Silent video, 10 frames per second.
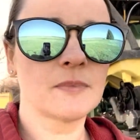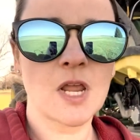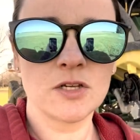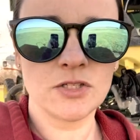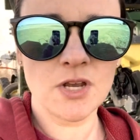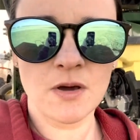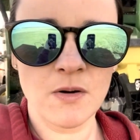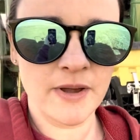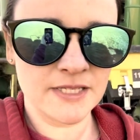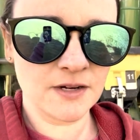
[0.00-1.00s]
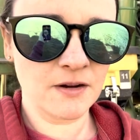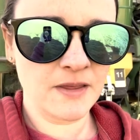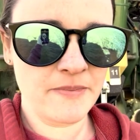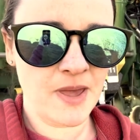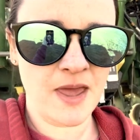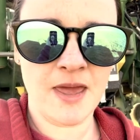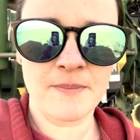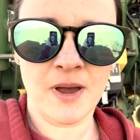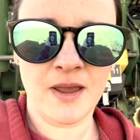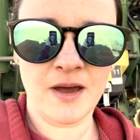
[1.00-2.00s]
So it's early May.
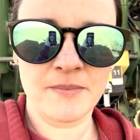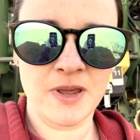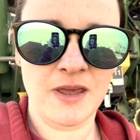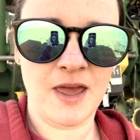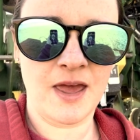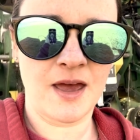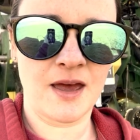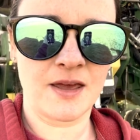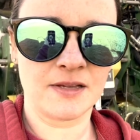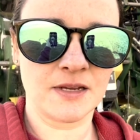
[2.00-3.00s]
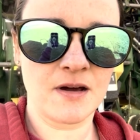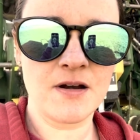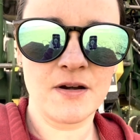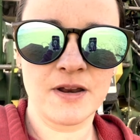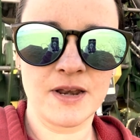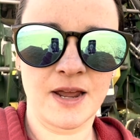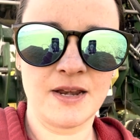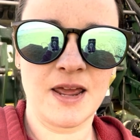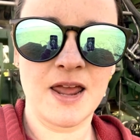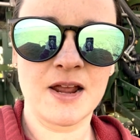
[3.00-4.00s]
My hubby has
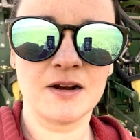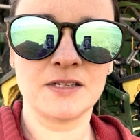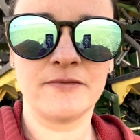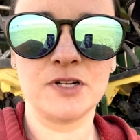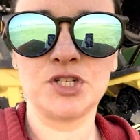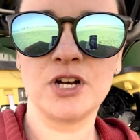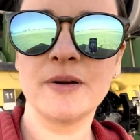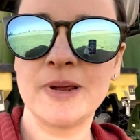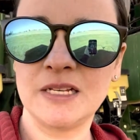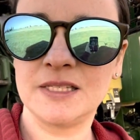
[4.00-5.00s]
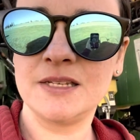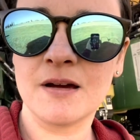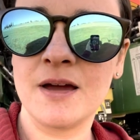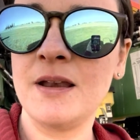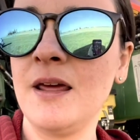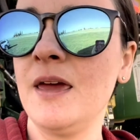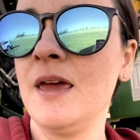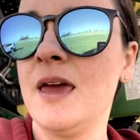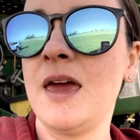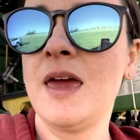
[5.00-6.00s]
190 acres of his sugar beets done,
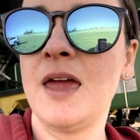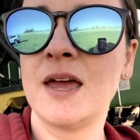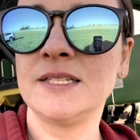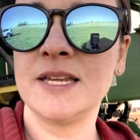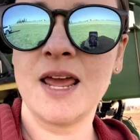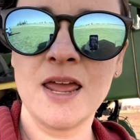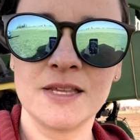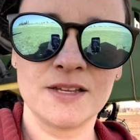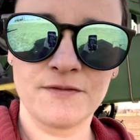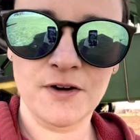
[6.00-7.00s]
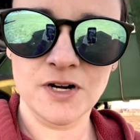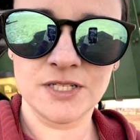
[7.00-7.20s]
and today is the first